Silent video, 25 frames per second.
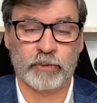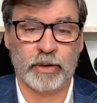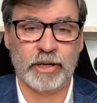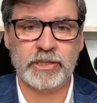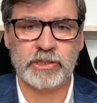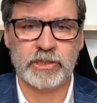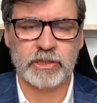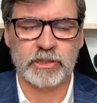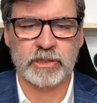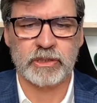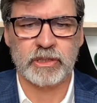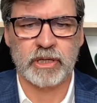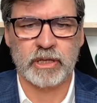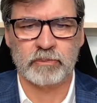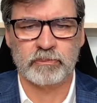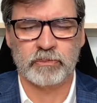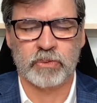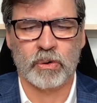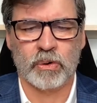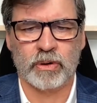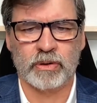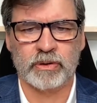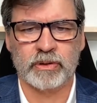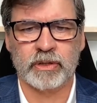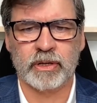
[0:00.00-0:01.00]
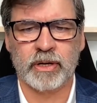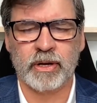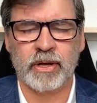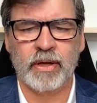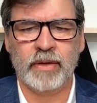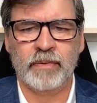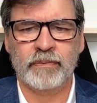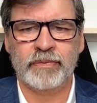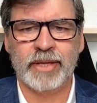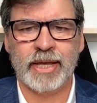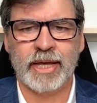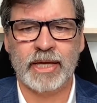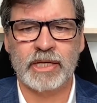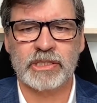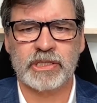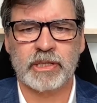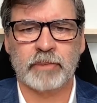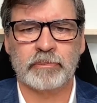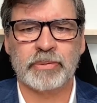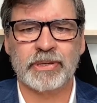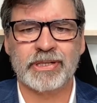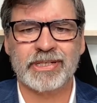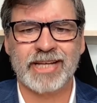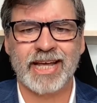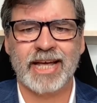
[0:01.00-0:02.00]
Thwaites is important, is the
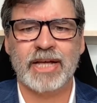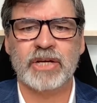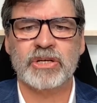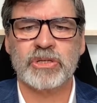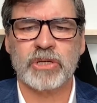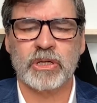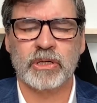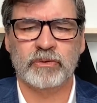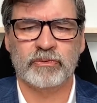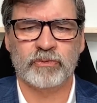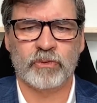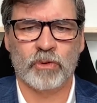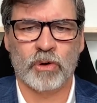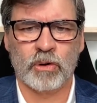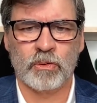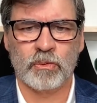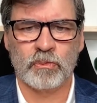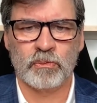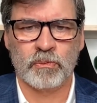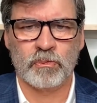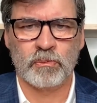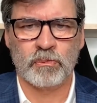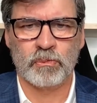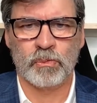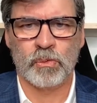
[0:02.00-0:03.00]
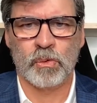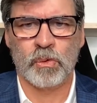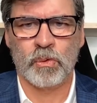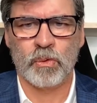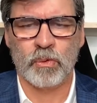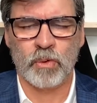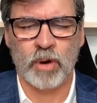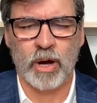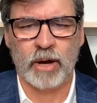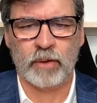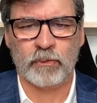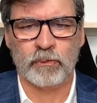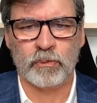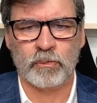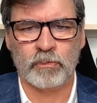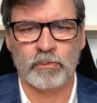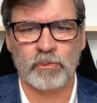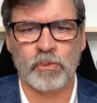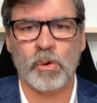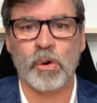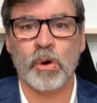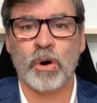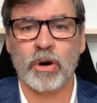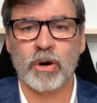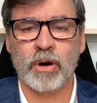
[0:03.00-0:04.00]
mm-hmm. potential for
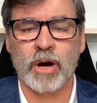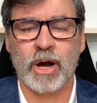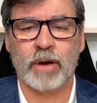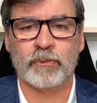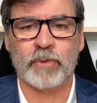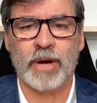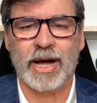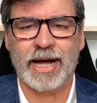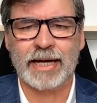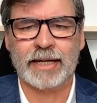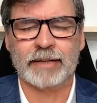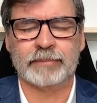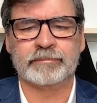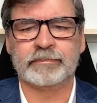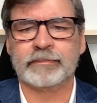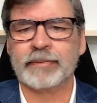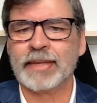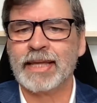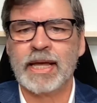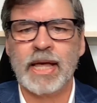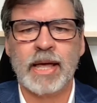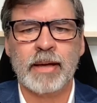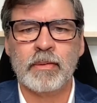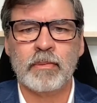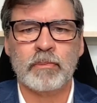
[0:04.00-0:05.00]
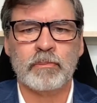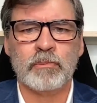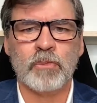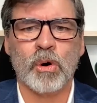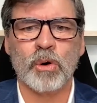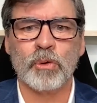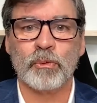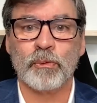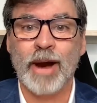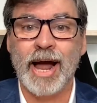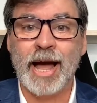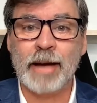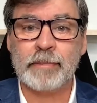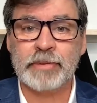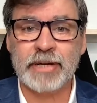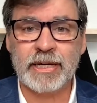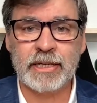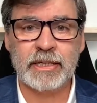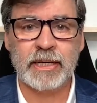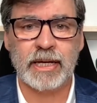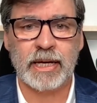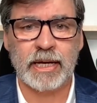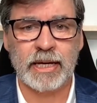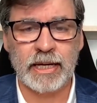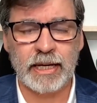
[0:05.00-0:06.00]
more more
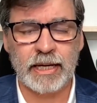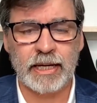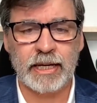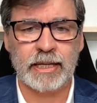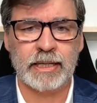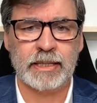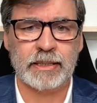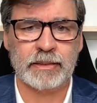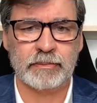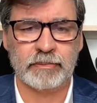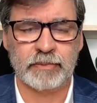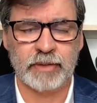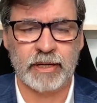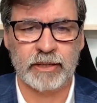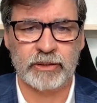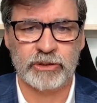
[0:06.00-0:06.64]
rapid yeah.